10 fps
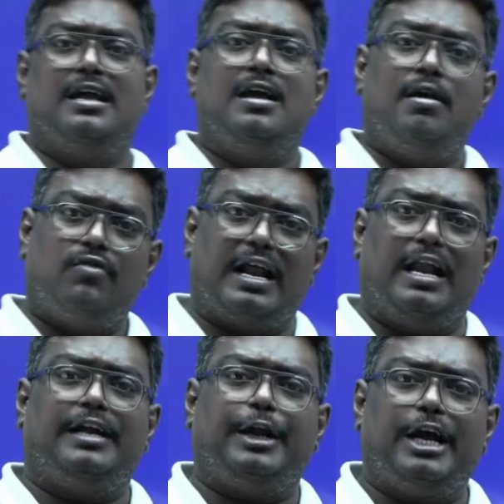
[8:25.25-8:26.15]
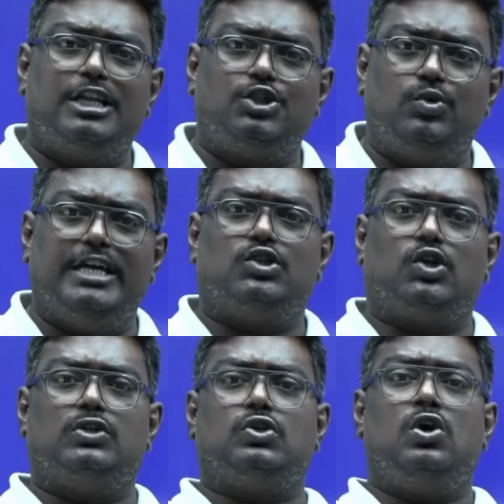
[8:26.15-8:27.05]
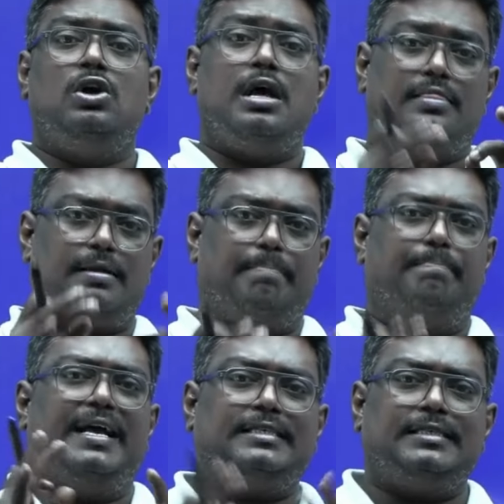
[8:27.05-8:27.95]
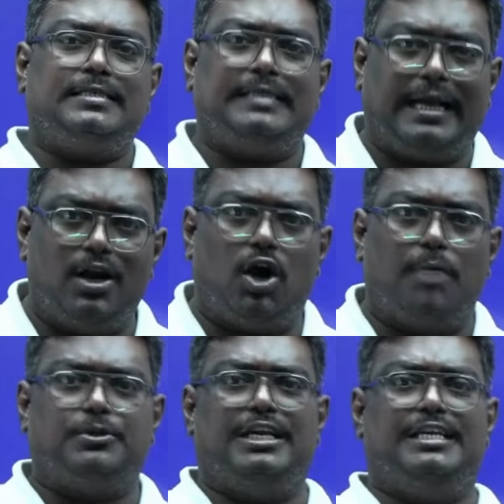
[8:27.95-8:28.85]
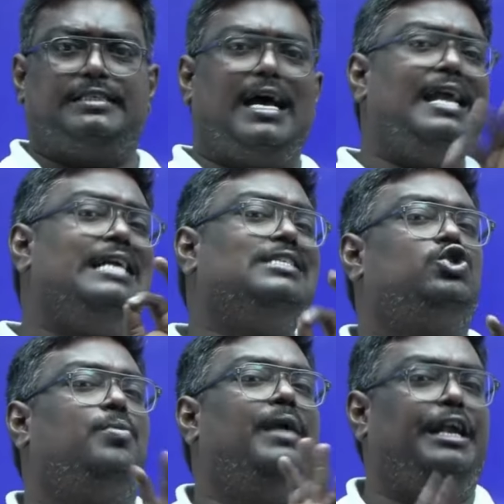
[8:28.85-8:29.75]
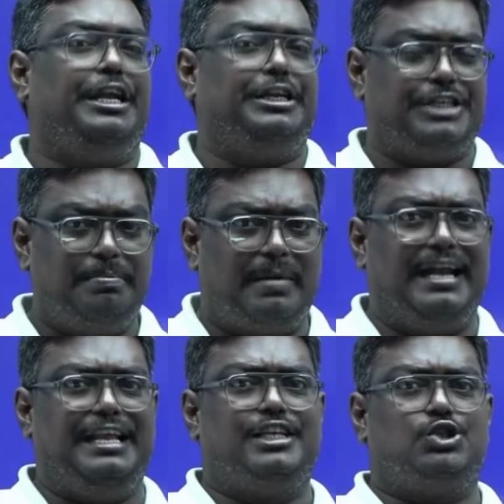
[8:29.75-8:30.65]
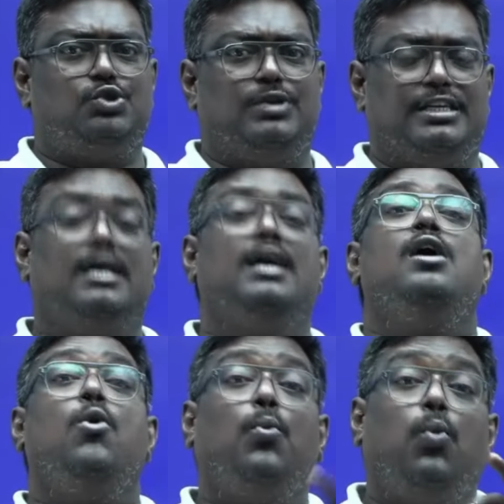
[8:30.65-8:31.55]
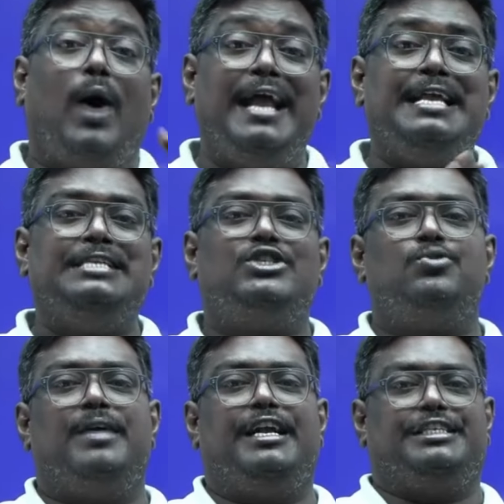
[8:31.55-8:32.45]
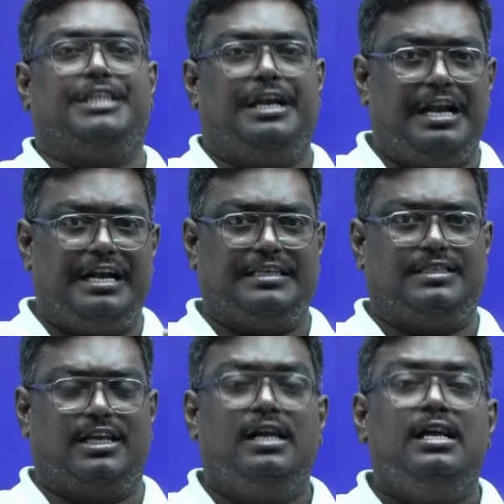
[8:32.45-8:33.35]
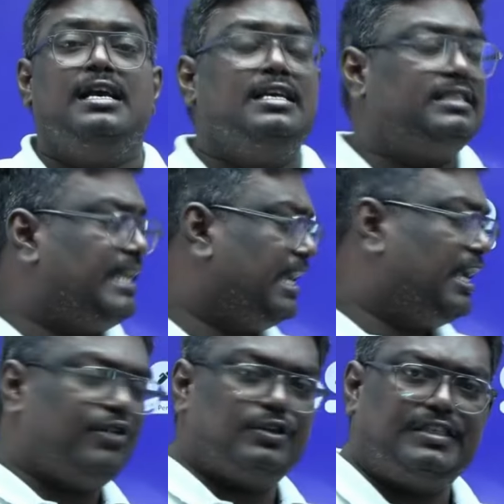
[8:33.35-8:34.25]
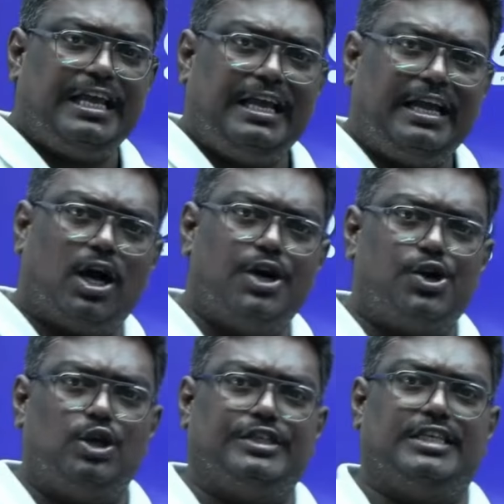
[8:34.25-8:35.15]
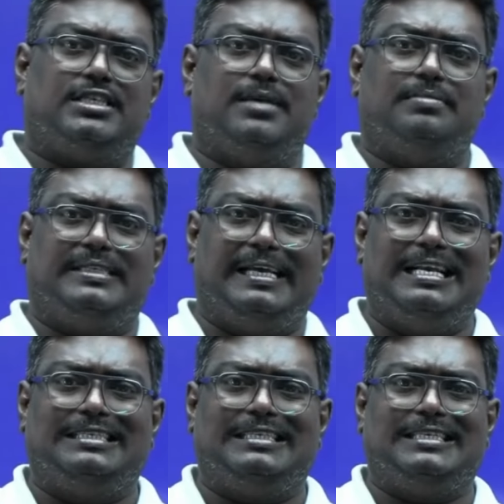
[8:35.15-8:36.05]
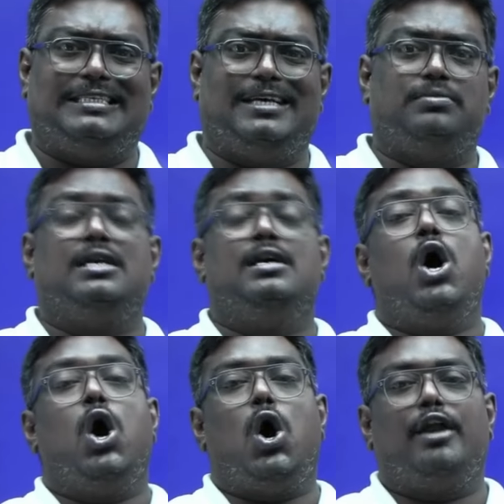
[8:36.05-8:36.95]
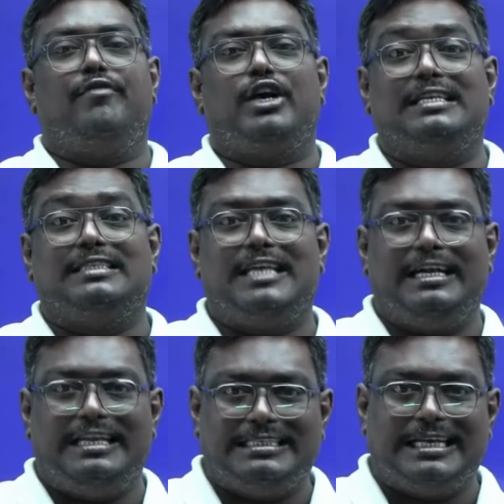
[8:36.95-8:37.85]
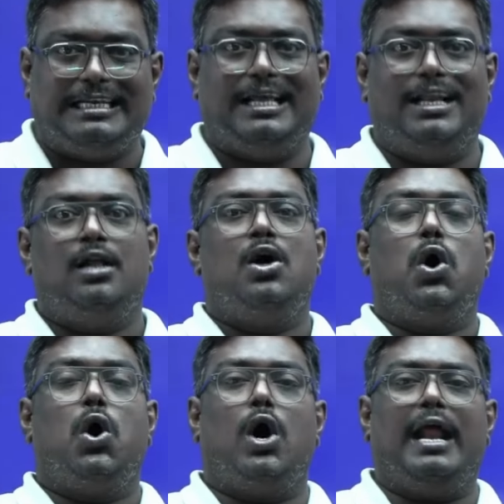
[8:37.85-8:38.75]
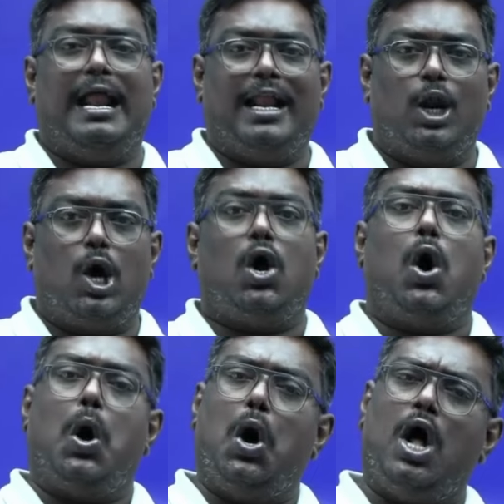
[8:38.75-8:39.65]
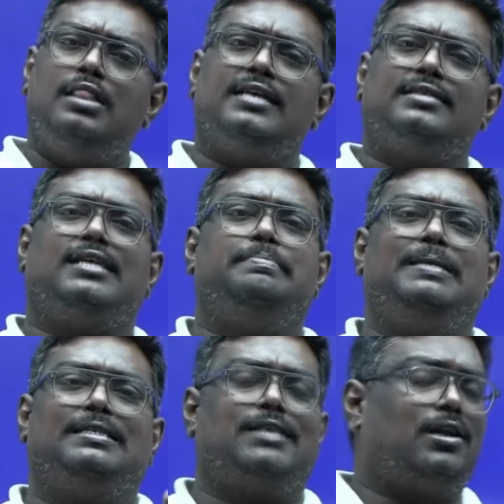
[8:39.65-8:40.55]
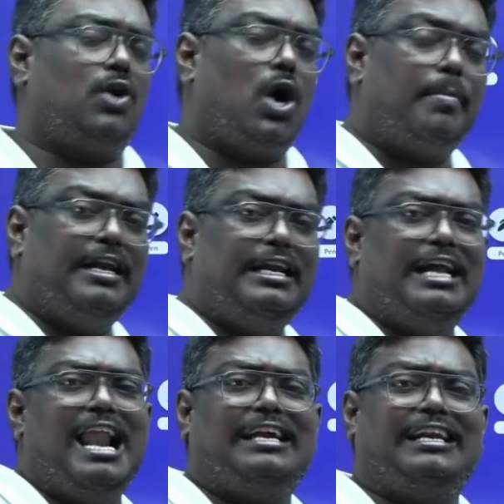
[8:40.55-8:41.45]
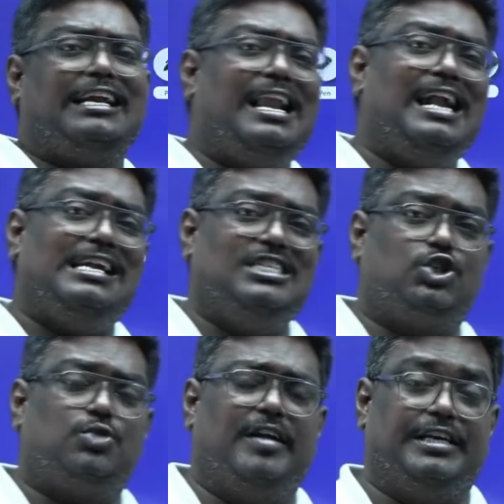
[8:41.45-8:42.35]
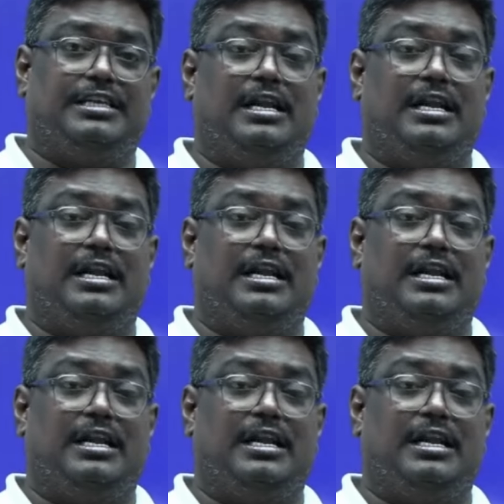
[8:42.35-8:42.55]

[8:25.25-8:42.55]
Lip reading: For electrical students also, the best second option is the instrumentation, my dear student. Why instrumentation? Let us tell. See, if you see control systems, signal systems, or if you consider digital or analog, all the subjects are common in electrical and instrumentation.